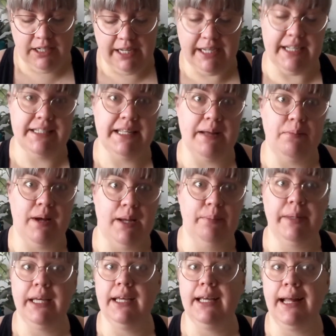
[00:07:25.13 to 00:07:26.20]
I guess that might
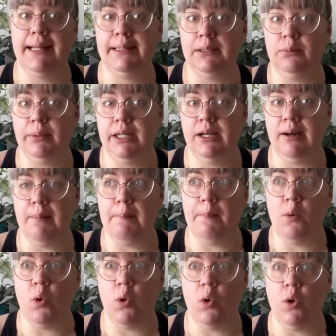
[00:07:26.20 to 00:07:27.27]
be a little bit
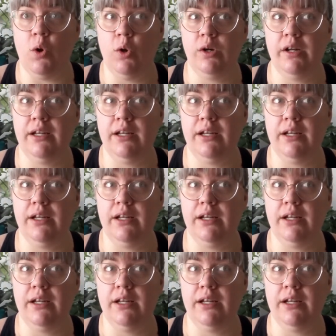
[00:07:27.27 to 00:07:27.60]
more